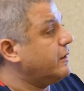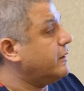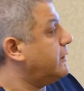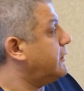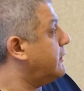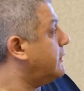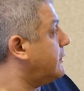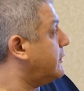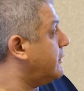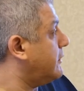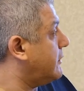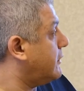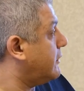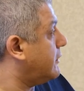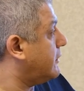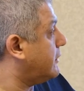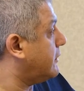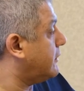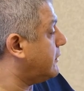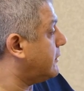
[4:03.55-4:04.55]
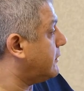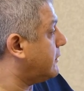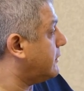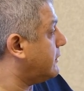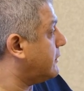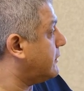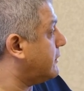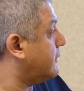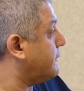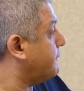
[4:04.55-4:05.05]

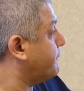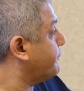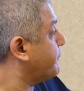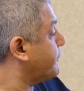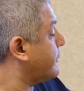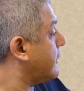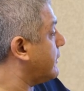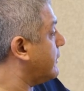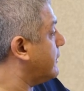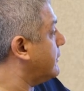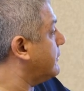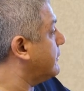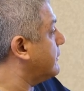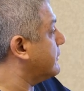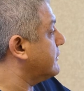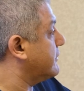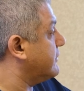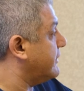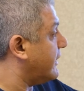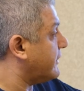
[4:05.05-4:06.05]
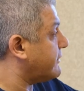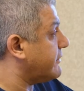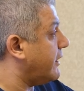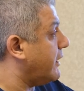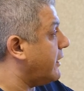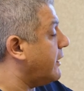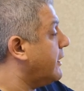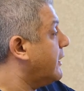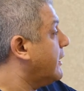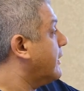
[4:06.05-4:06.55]

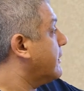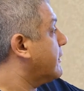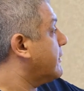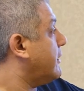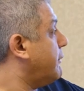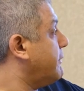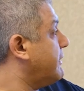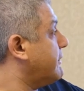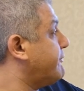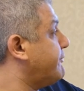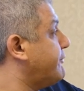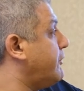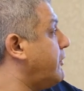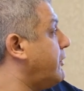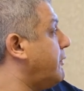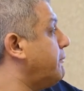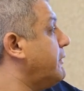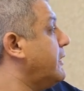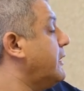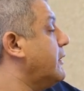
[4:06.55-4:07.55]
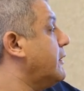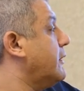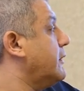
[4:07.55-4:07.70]
data coming from